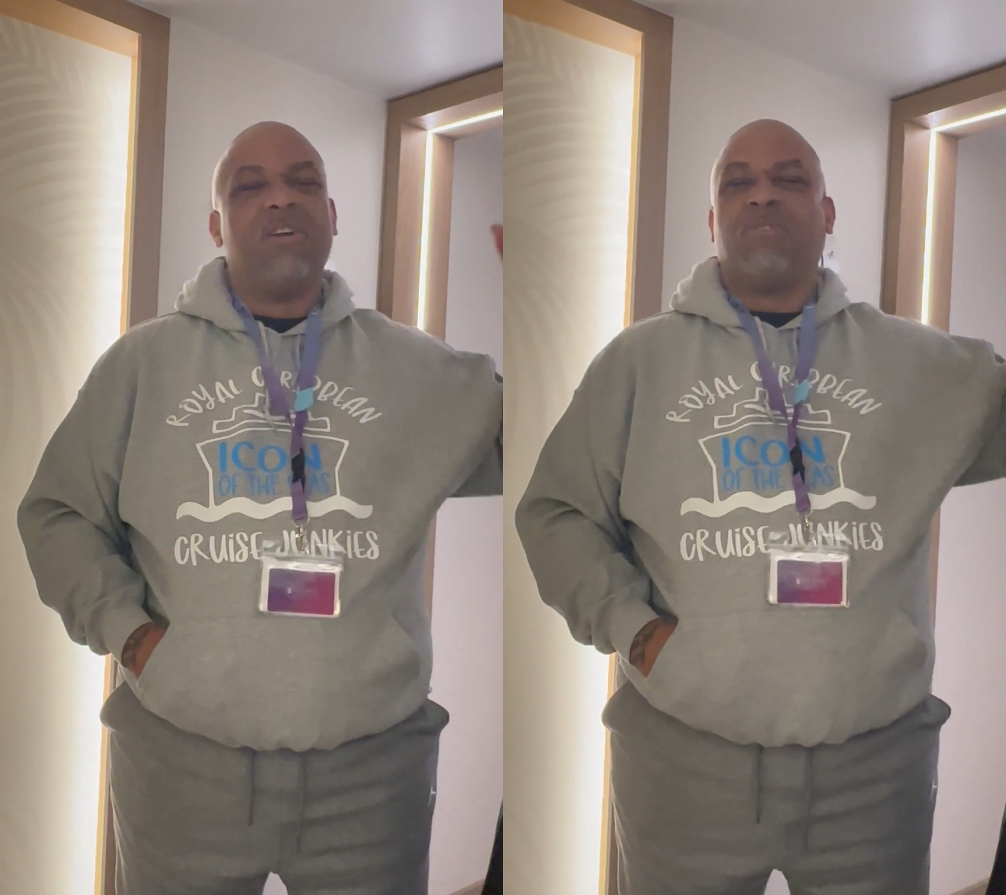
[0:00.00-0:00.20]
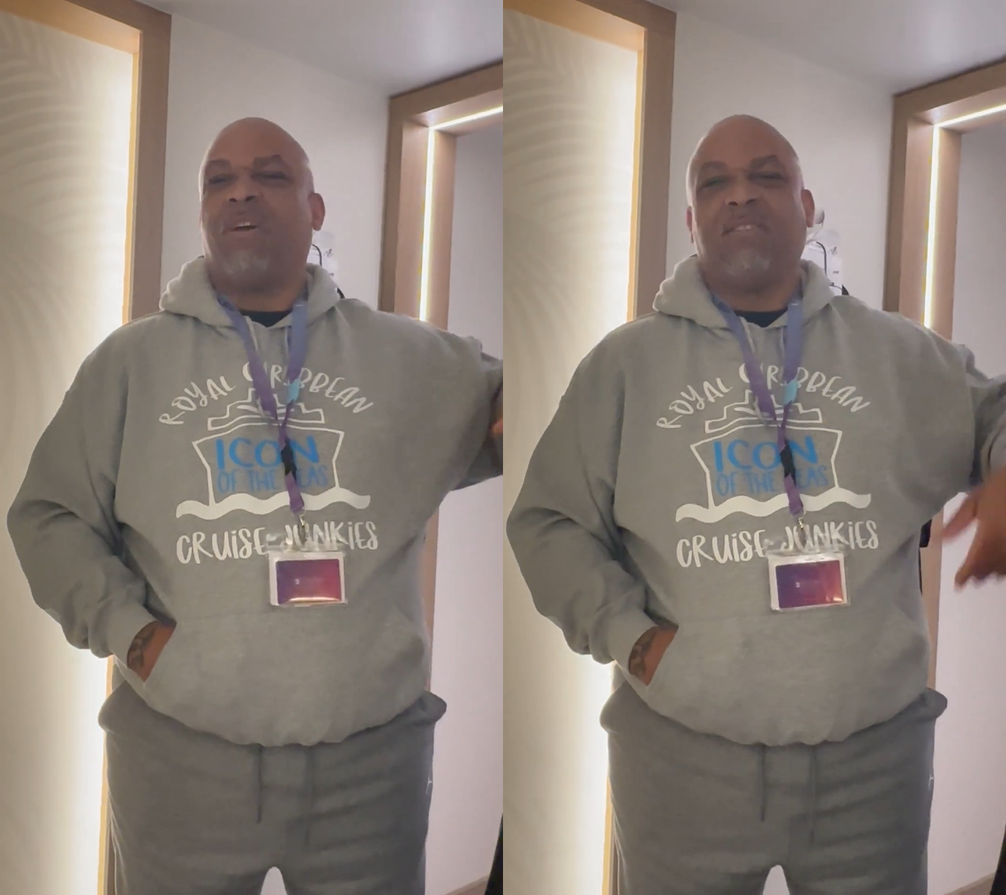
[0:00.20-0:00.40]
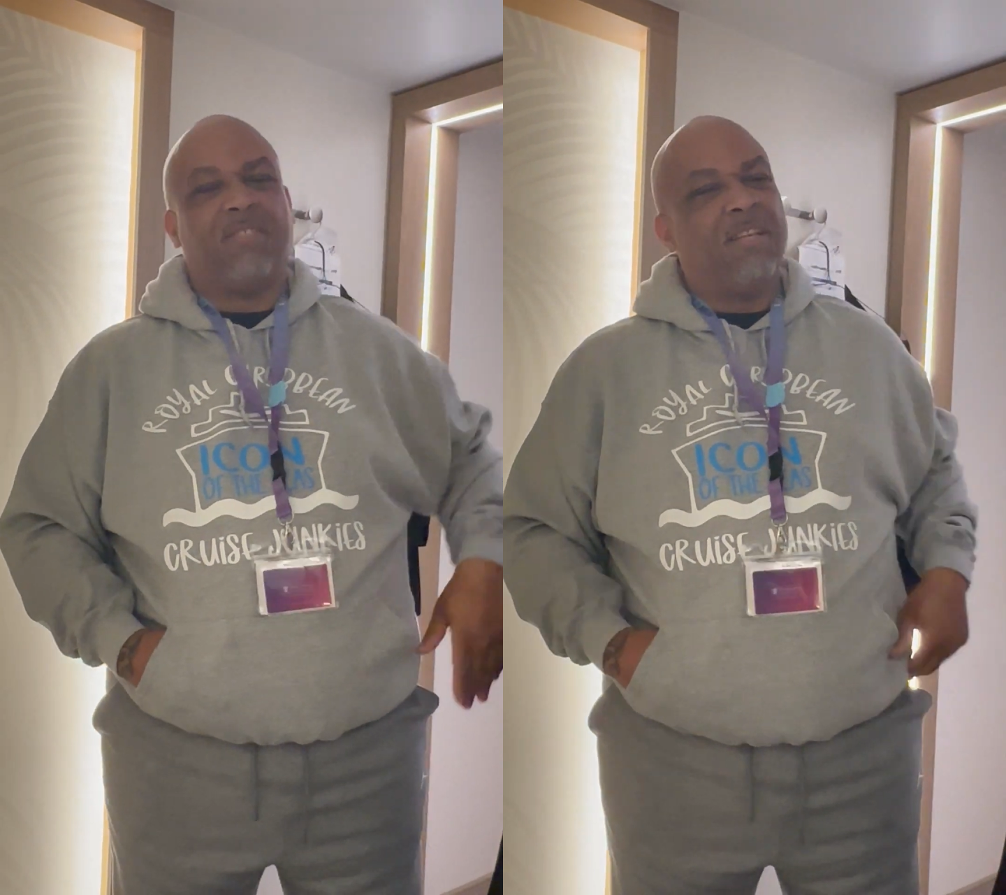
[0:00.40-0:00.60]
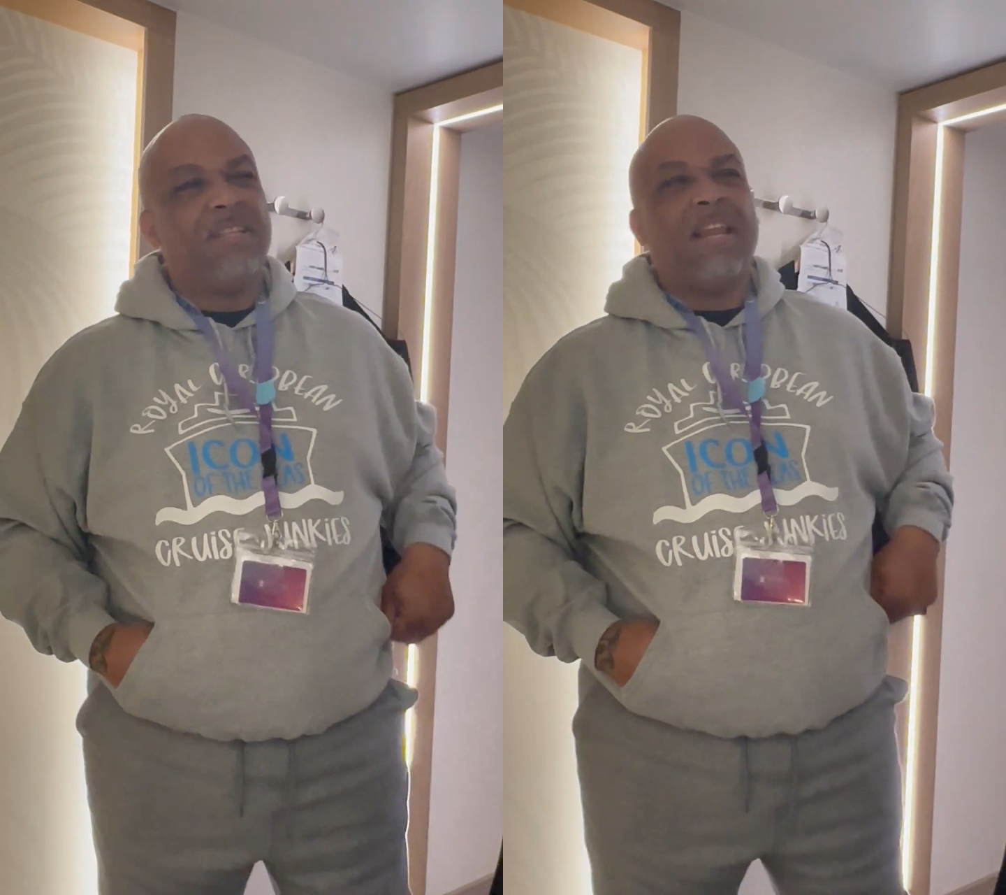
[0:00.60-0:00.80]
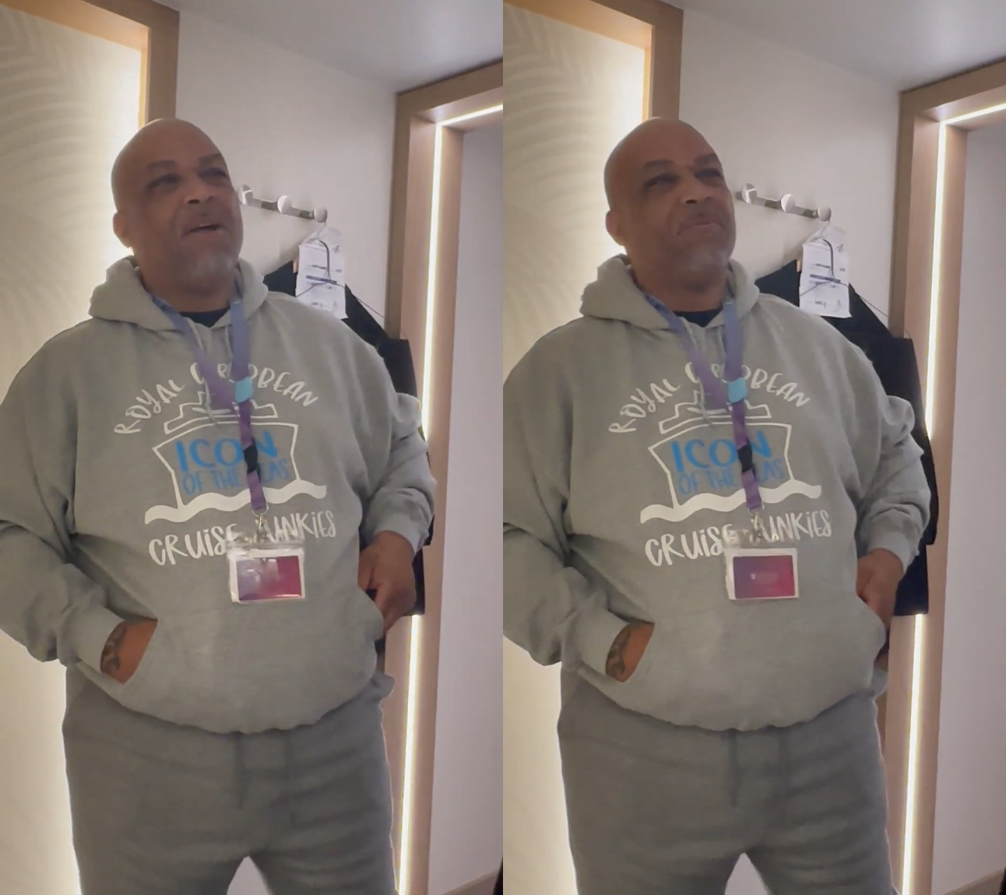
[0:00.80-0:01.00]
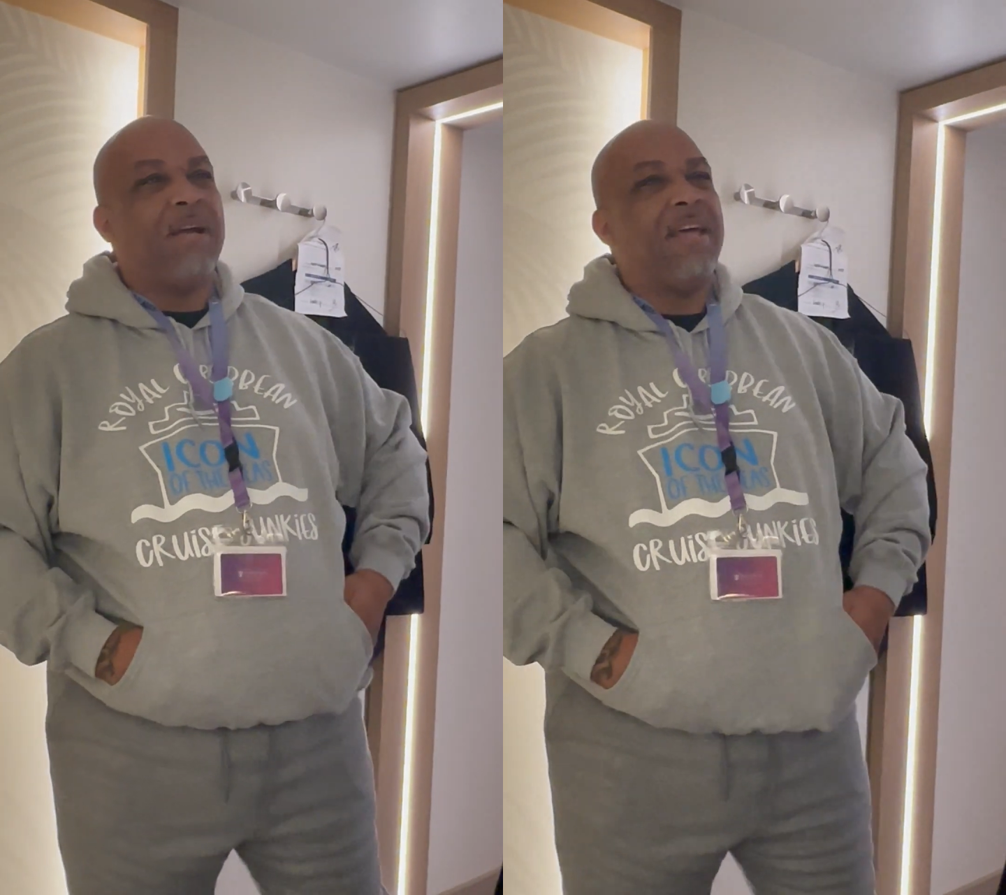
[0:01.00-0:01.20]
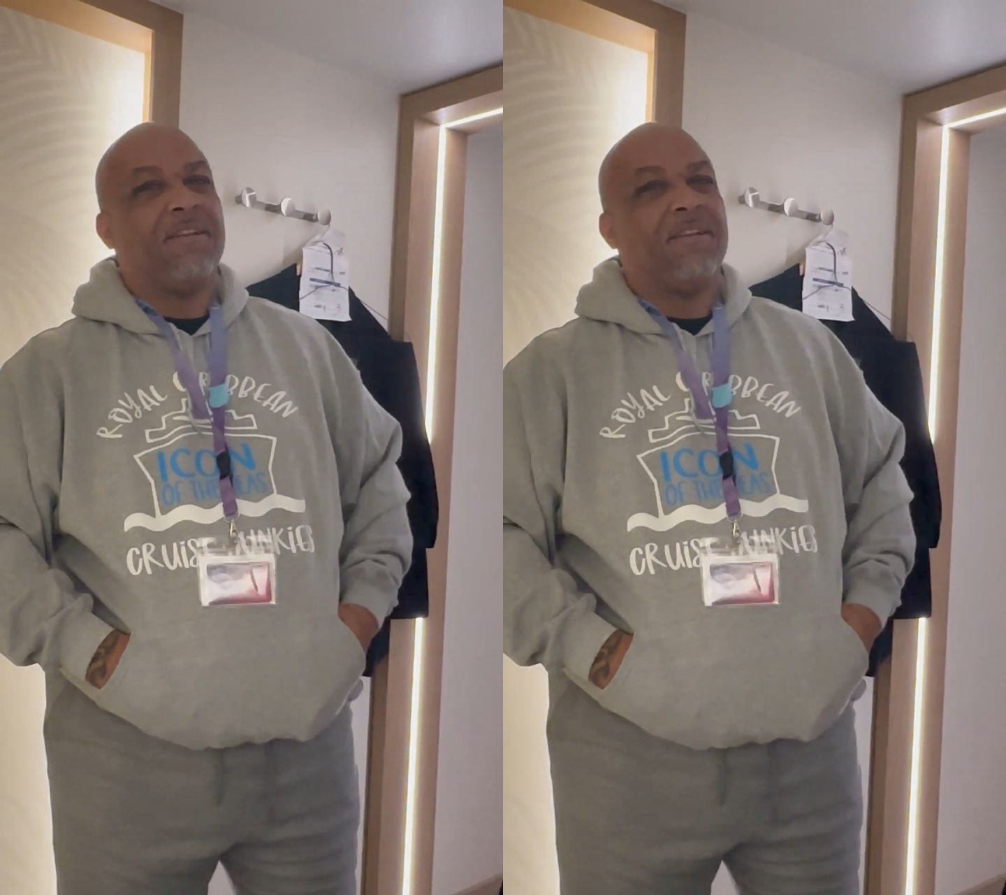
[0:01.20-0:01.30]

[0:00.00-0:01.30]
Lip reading: So I sent it out and got